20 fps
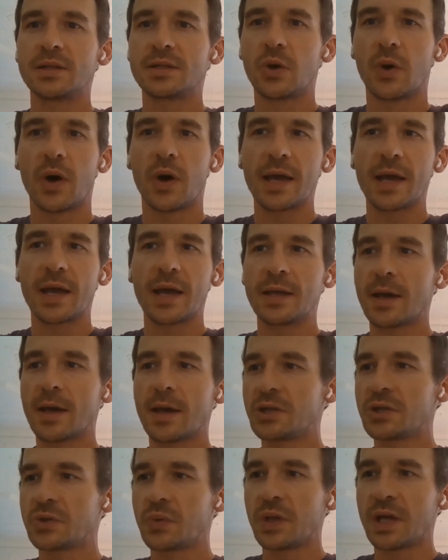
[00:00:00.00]
So
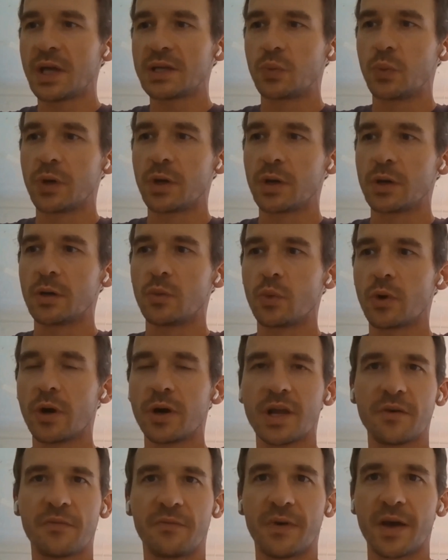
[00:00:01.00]
I just realized we're
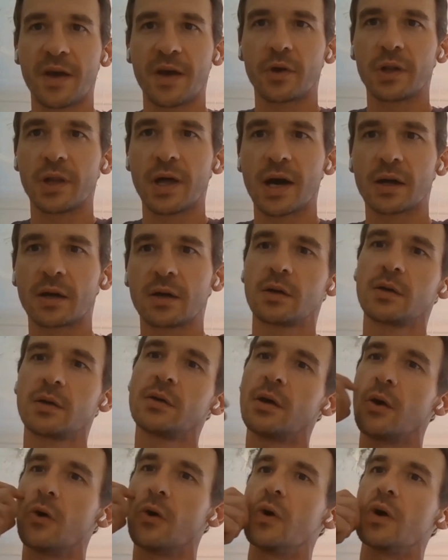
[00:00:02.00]
already at 5 o'clock
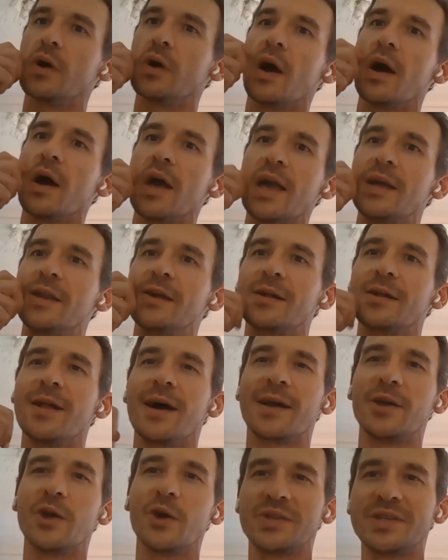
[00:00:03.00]
or 8
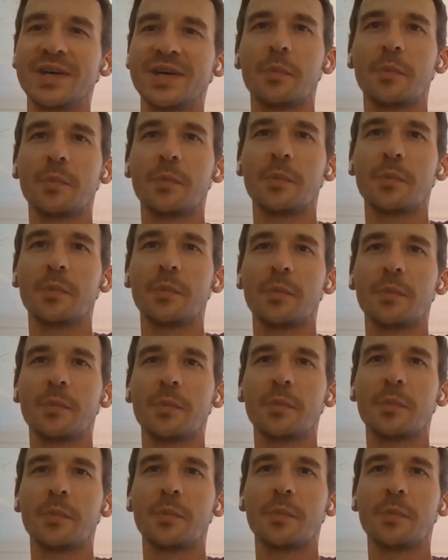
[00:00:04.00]
o'clock your time, Matt.
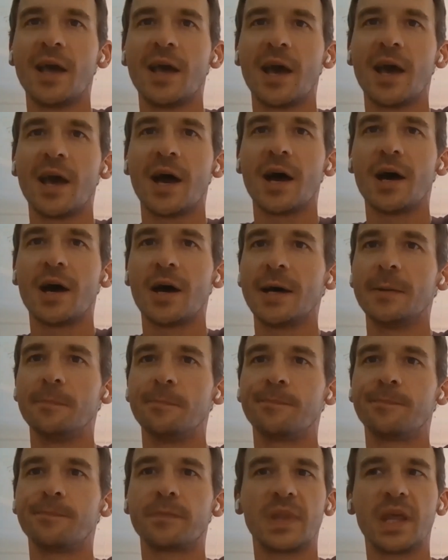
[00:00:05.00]

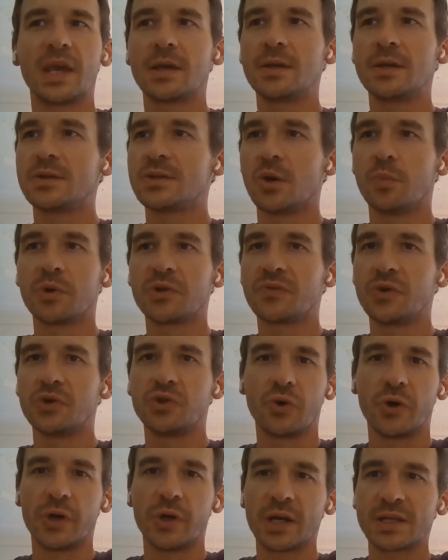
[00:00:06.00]
Thank you so much
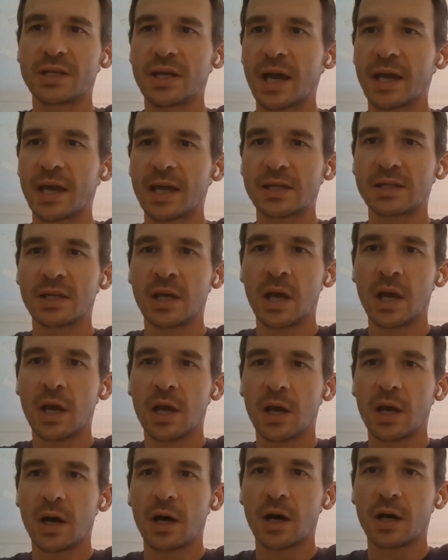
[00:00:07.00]
for joining us. I guess
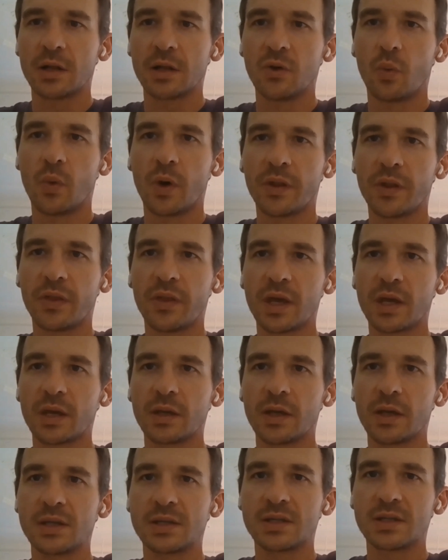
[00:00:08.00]
the one
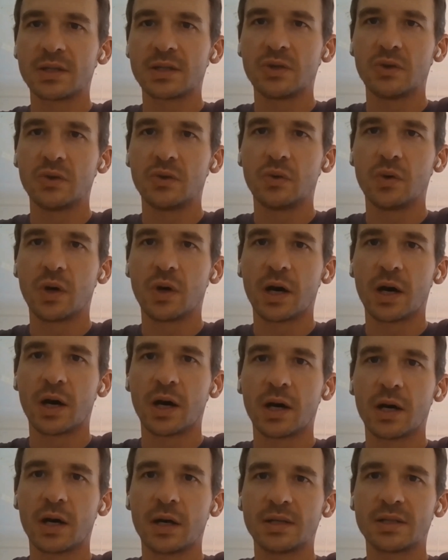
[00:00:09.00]
thing is
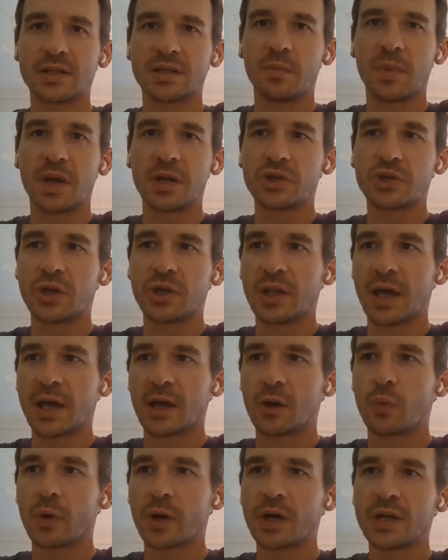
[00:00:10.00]
to
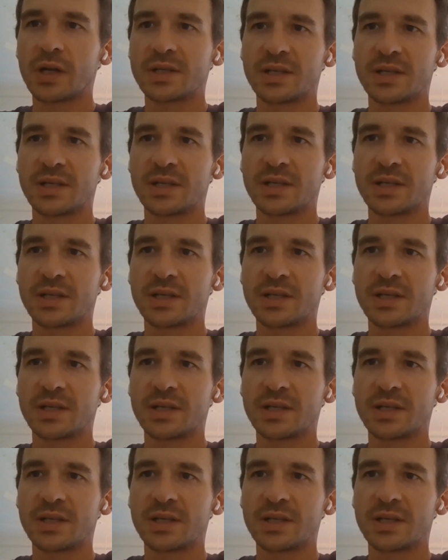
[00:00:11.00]
mention, like, we're